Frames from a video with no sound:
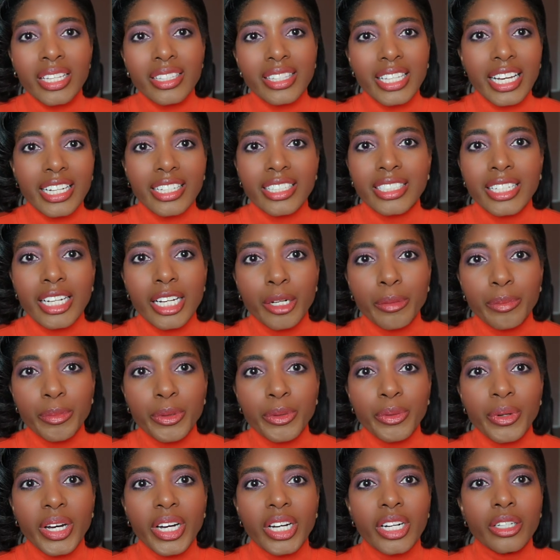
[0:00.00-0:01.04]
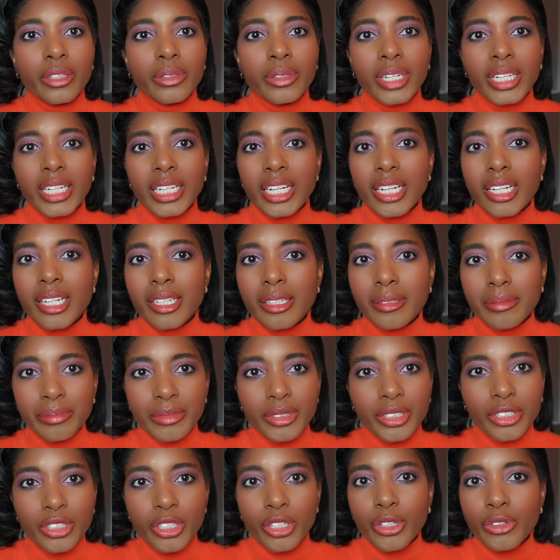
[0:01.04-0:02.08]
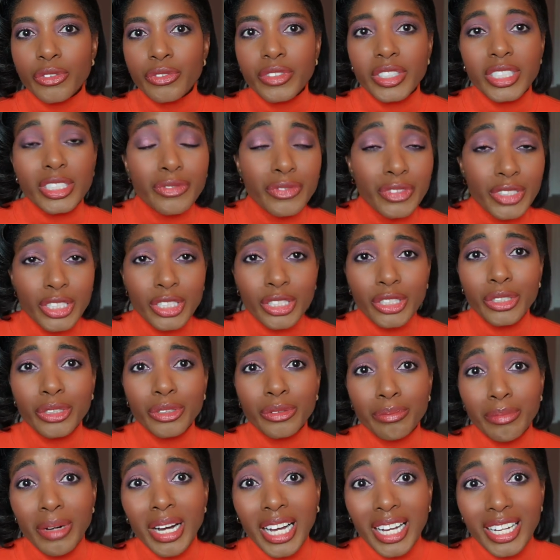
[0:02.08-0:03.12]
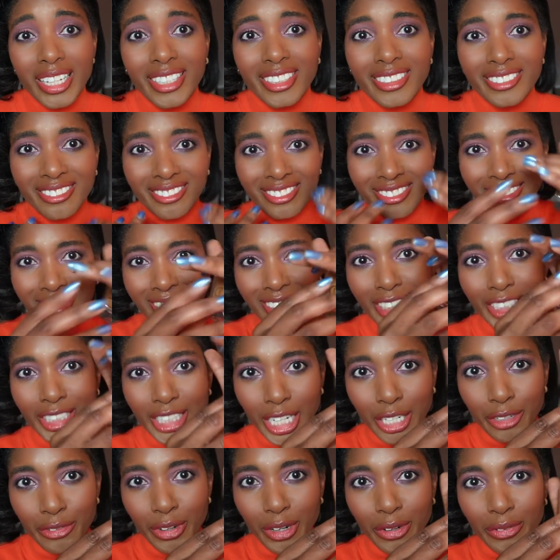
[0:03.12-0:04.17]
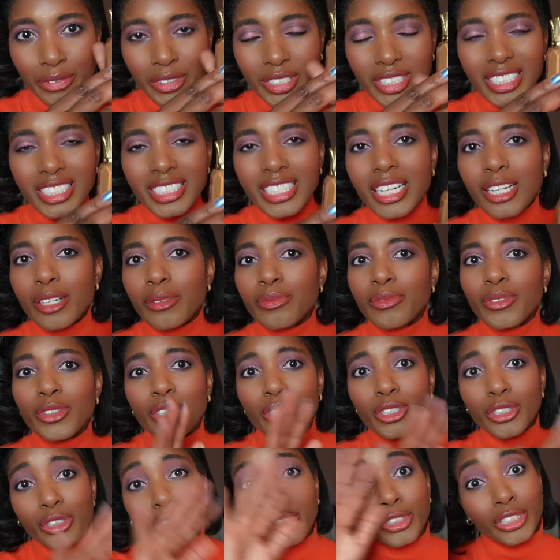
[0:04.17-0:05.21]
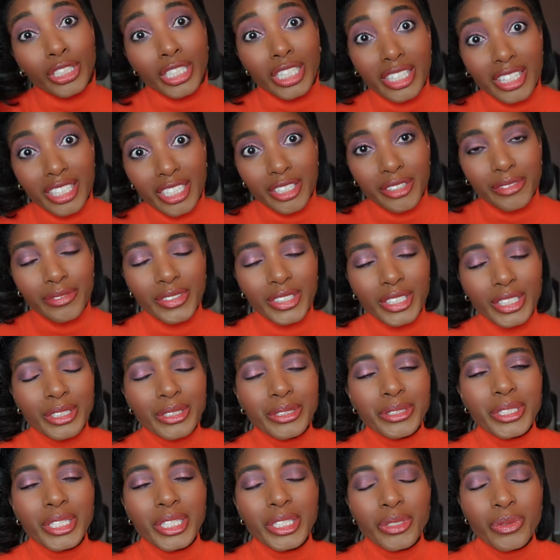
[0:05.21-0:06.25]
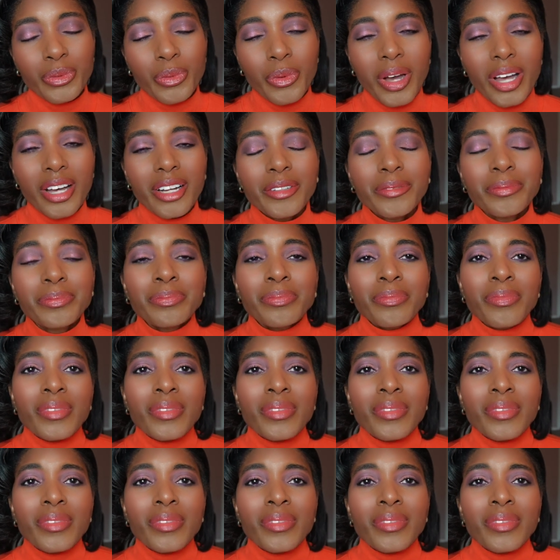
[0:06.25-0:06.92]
that can help you out to know if this video, my shade reference, is helpful. Look at their videos as well.